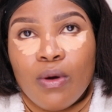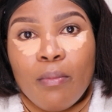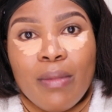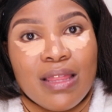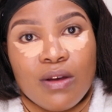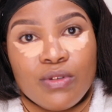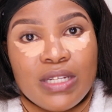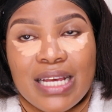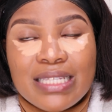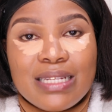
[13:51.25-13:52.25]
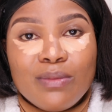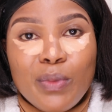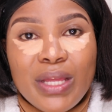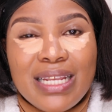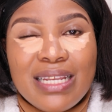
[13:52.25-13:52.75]
Motherhood hasn't
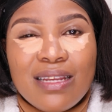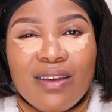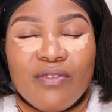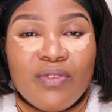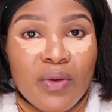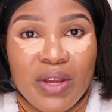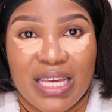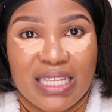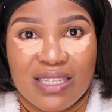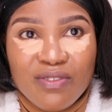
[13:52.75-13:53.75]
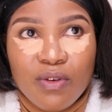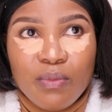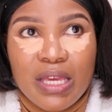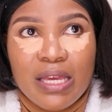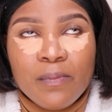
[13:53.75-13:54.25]
been very easy for
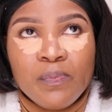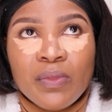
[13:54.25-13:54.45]
me,